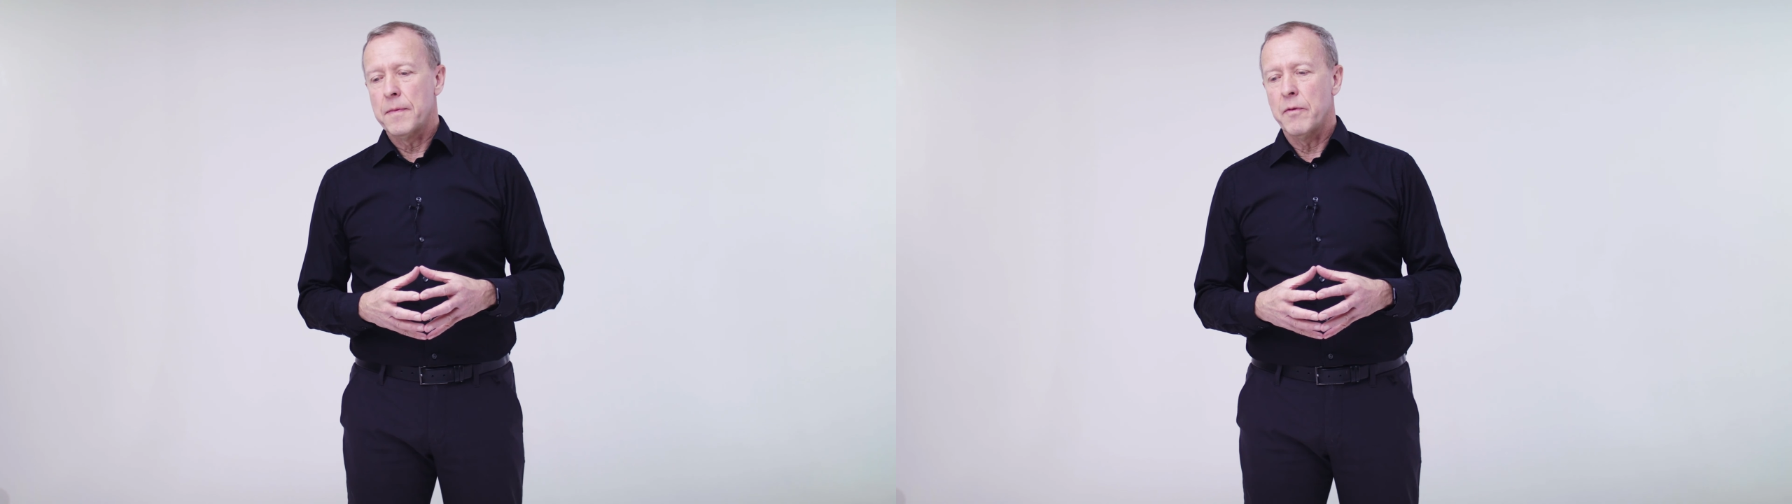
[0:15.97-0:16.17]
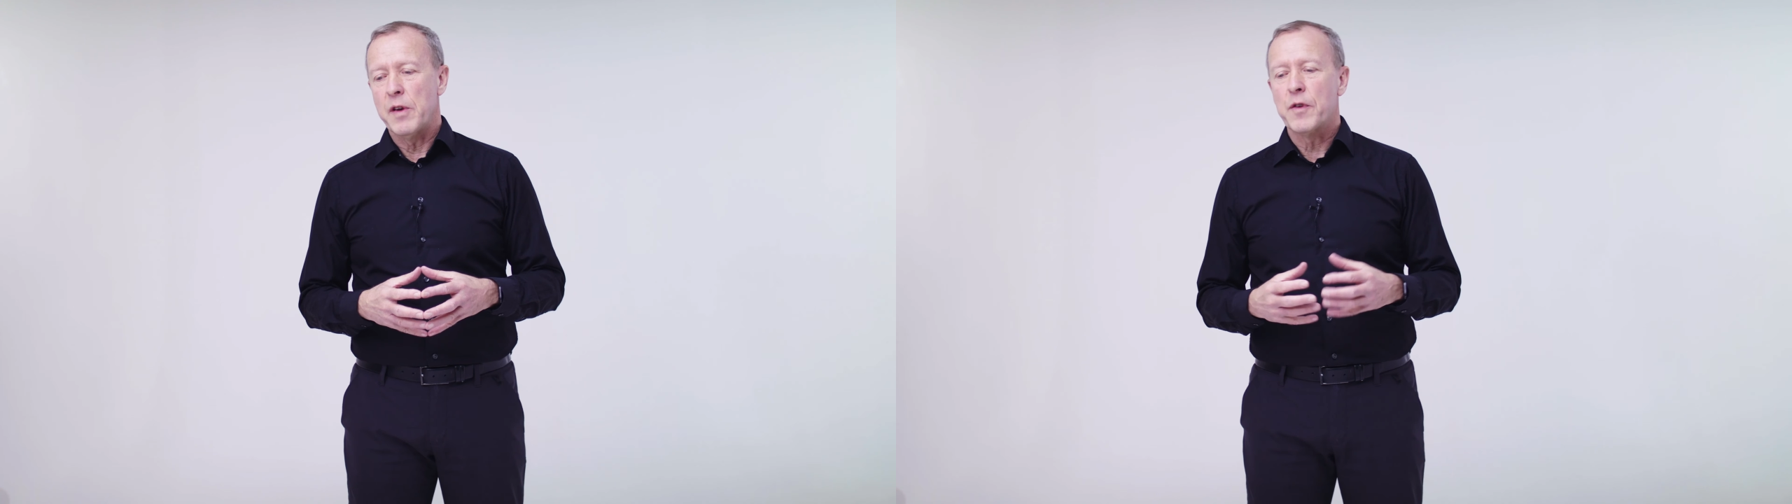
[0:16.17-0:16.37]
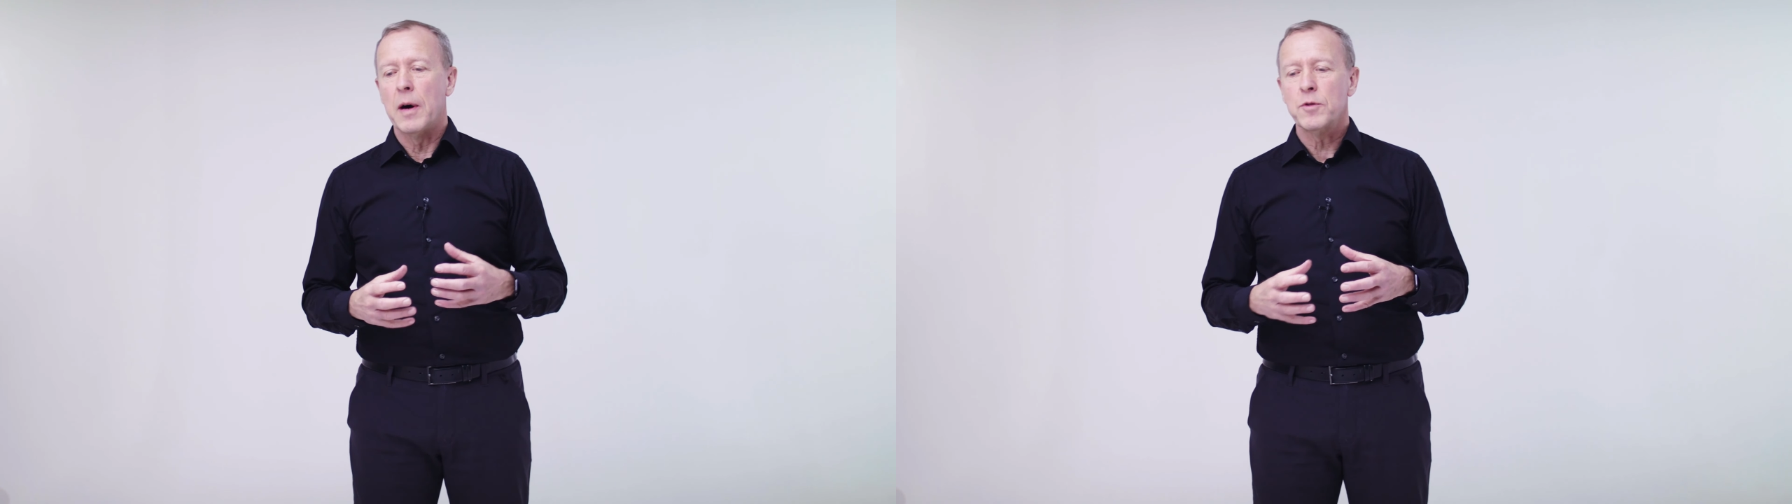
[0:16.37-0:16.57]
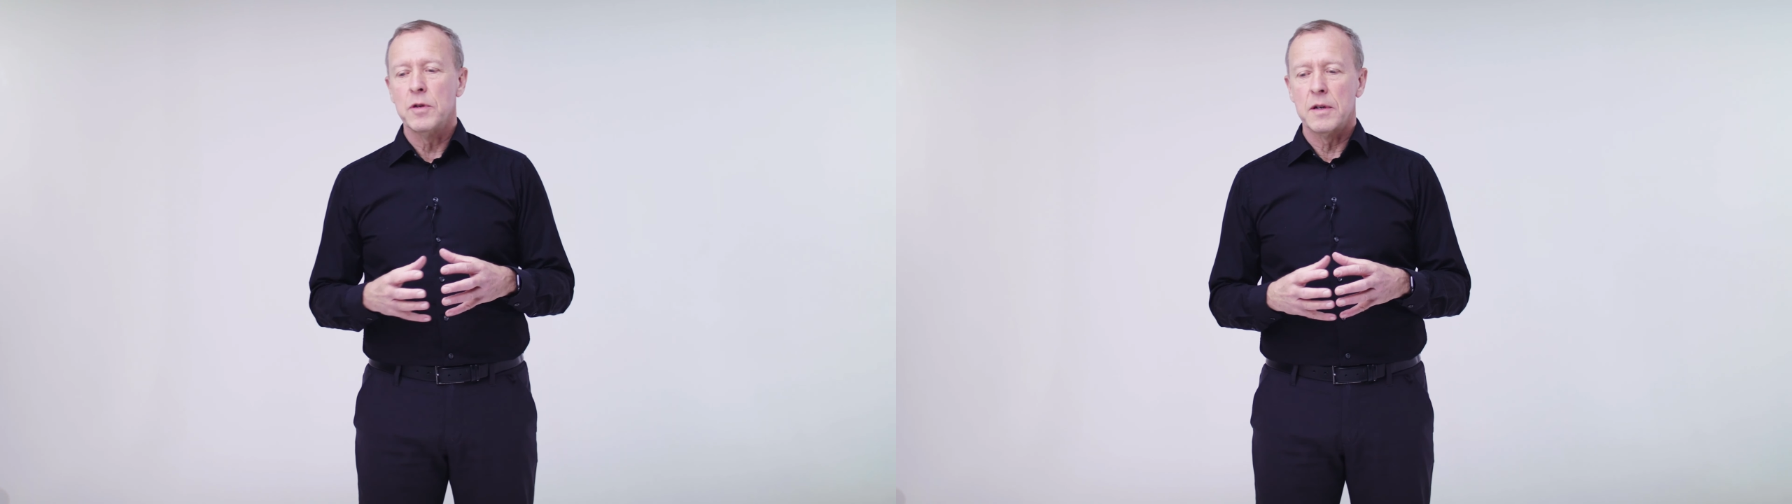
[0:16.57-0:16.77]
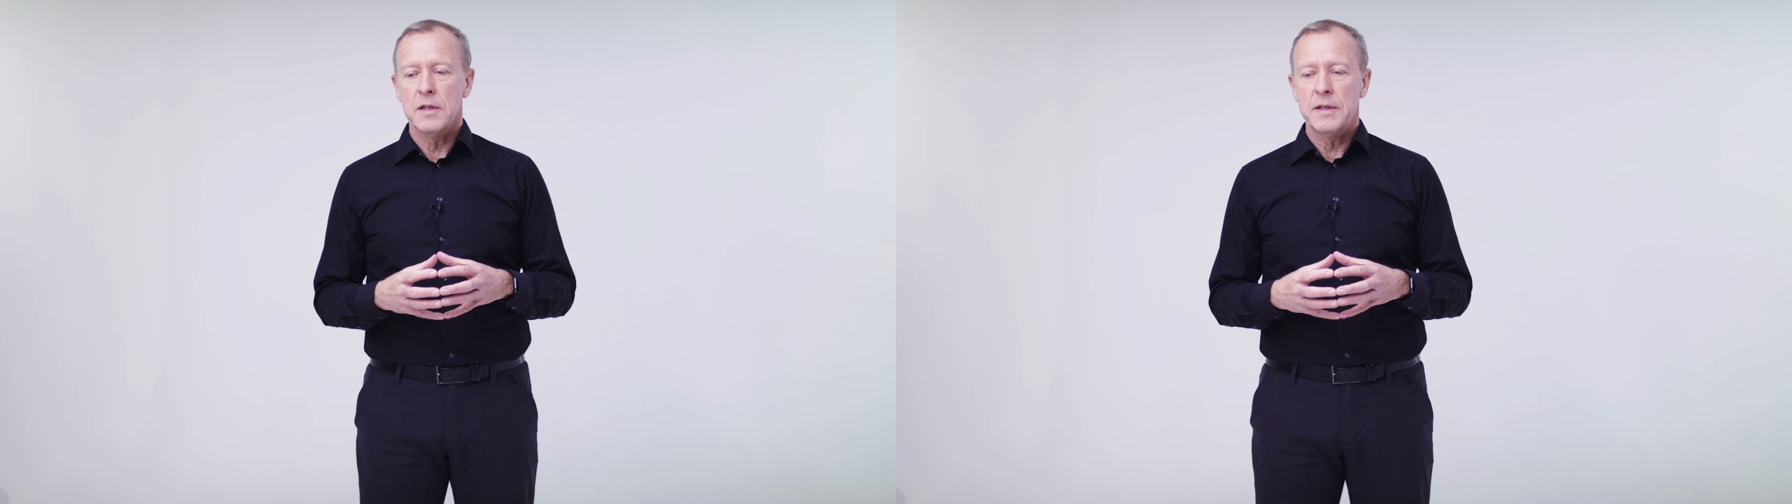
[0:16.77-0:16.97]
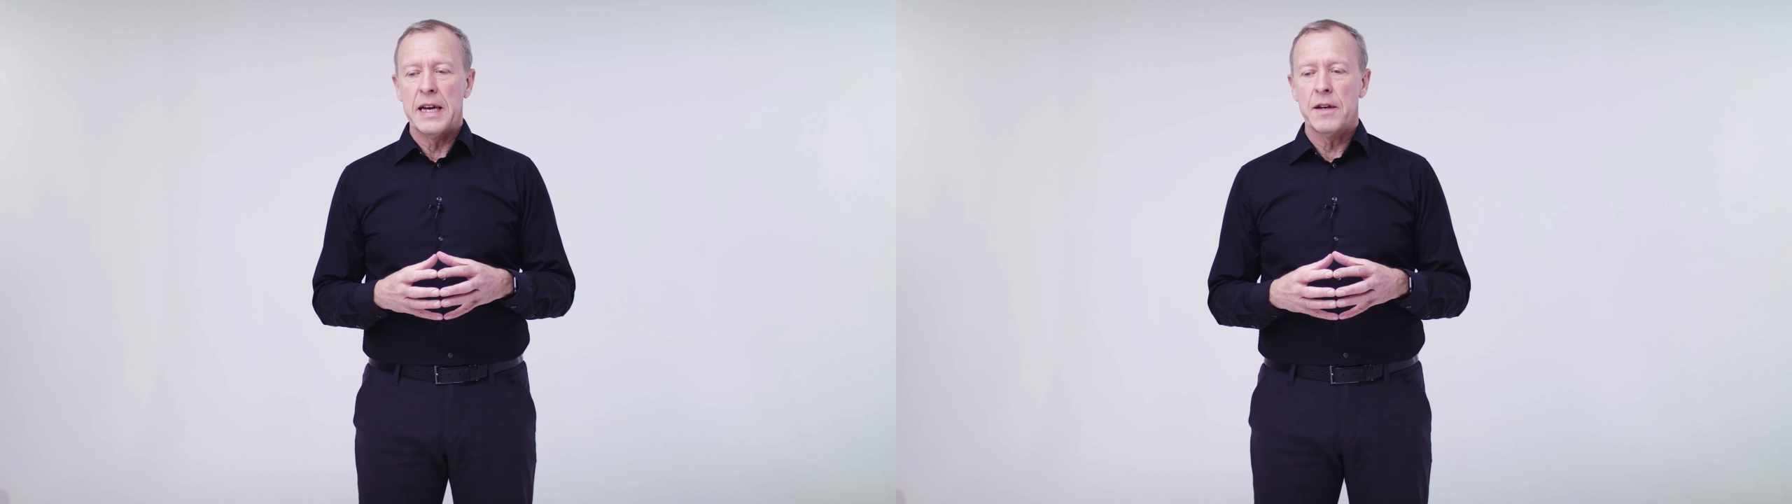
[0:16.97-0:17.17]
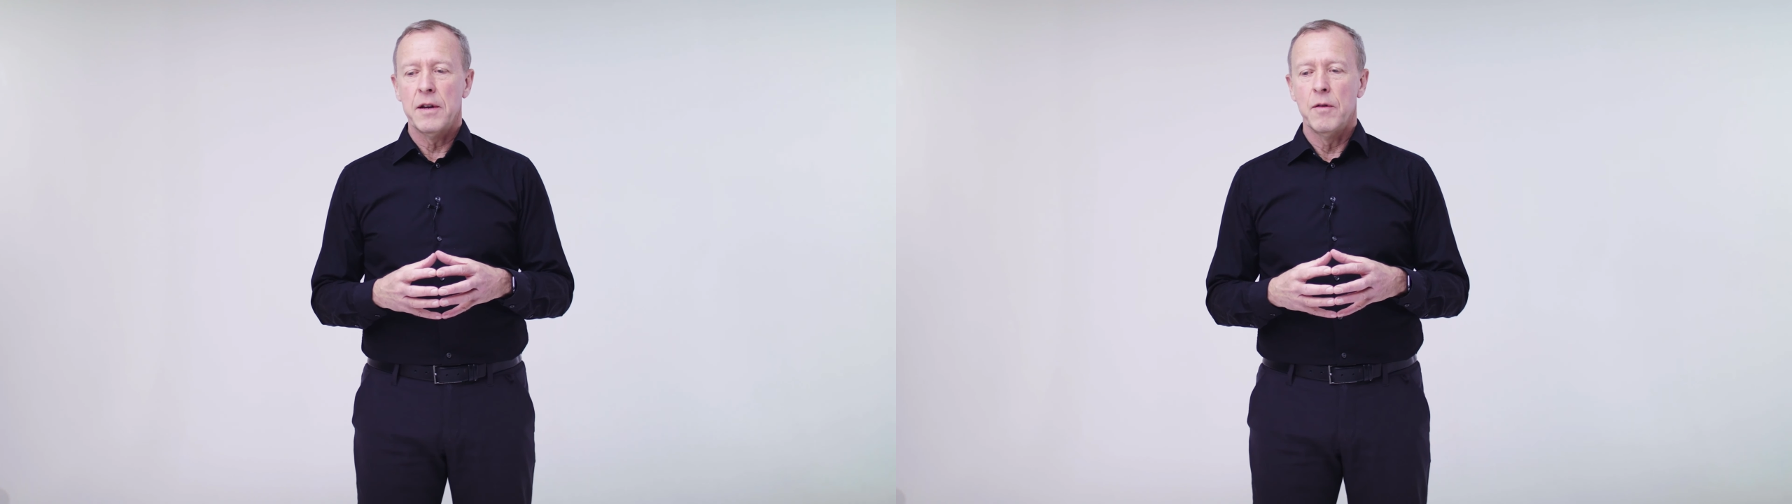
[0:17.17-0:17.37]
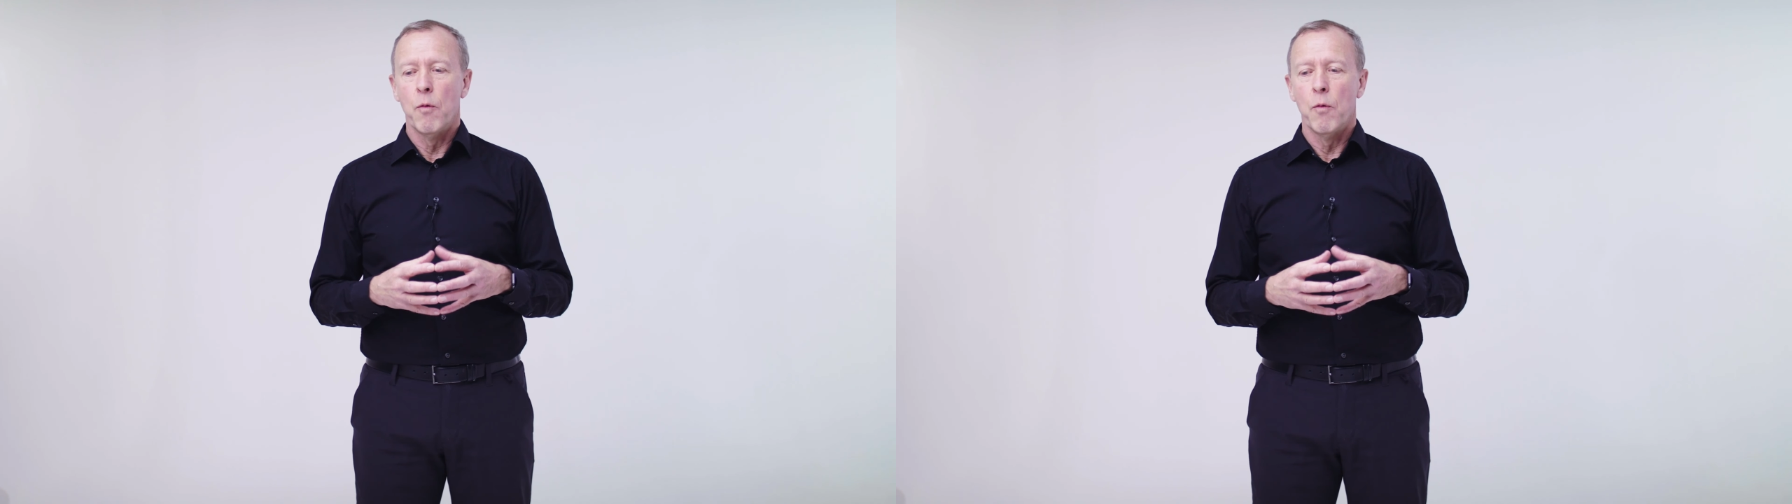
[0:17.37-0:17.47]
we've come to understand